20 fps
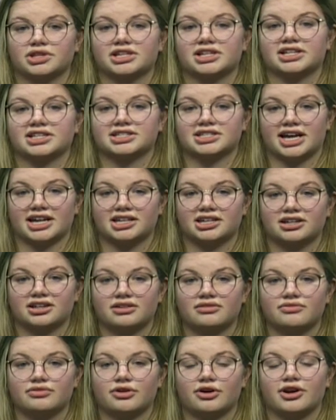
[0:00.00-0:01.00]
with an
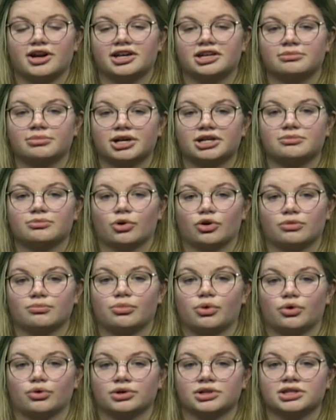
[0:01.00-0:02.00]
executive or anybody more
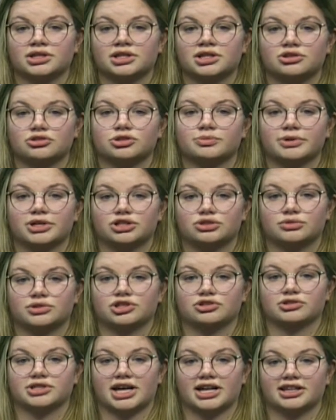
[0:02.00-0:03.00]
important than you speak to in
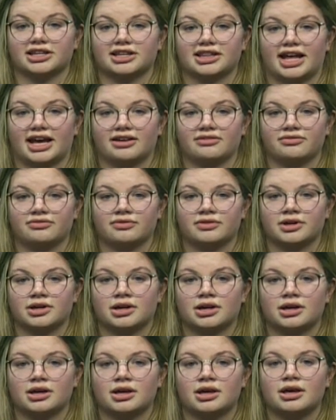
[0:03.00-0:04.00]
your daily life,
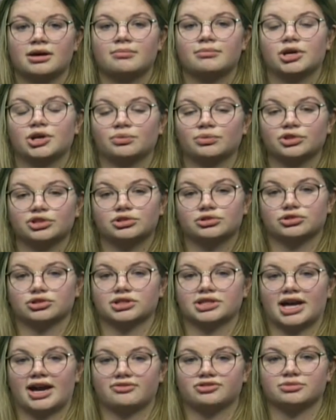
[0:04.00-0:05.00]
men will
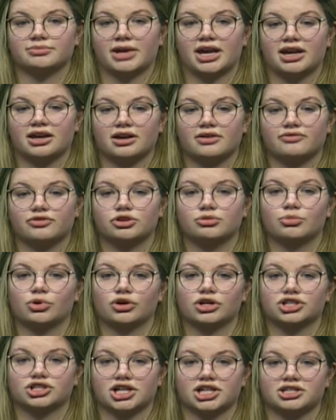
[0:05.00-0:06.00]
usually have to make a few
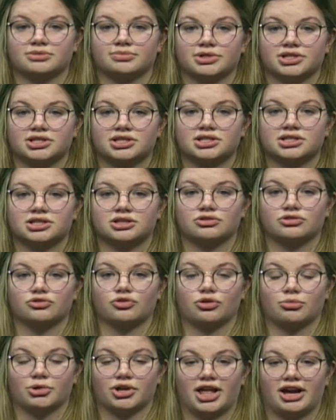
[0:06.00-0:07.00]
more adjustments to their
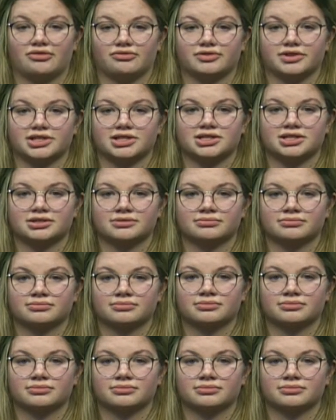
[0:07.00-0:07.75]
normal outfits.